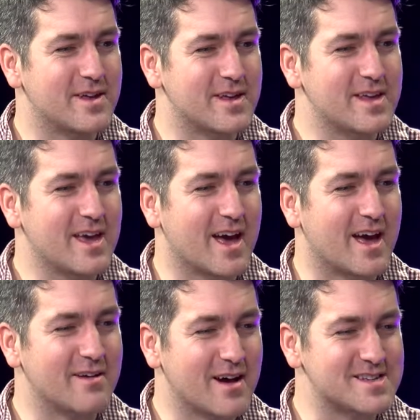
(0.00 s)

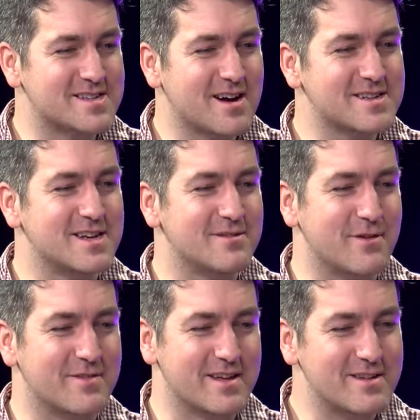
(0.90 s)
yeah, I started
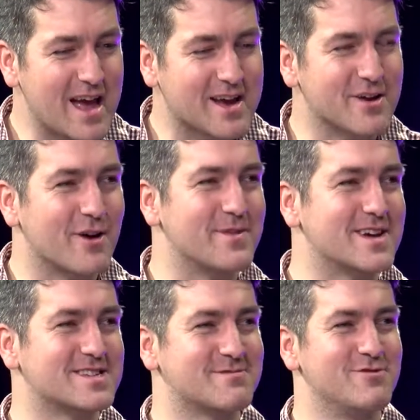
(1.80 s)
with the economics